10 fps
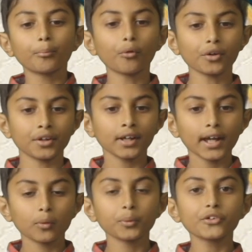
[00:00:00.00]
important,
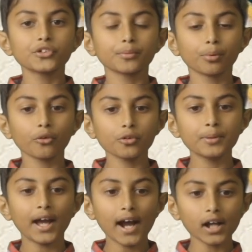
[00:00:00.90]
and we are supposed to
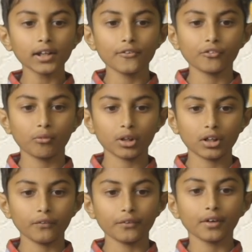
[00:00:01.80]
be allies of one
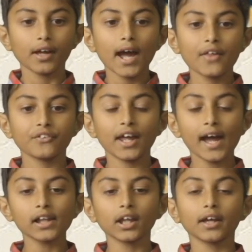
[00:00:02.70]
another, and an
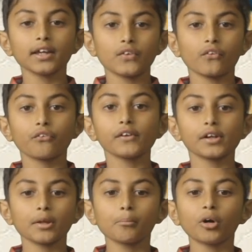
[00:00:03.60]
ally is a
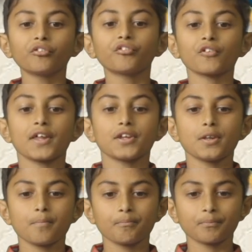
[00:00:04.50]
synonym of friend.
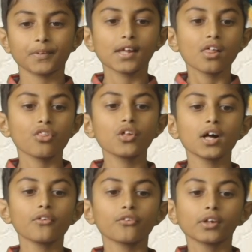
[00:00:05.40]

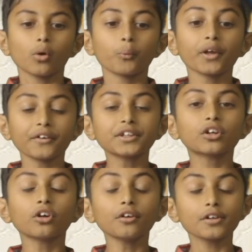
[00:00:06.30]
Thus, we are
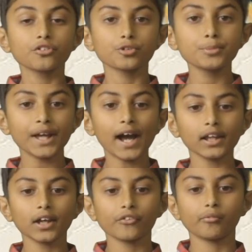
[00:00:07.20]
encouraged to be
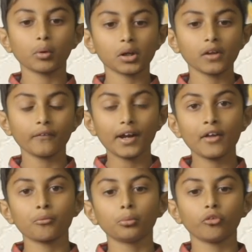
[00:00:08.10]
allies of one another
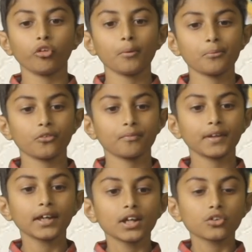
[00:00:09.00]
as Muslims.
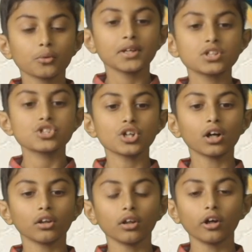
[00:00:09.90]
So
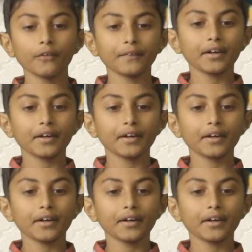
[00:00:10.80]
inshallah,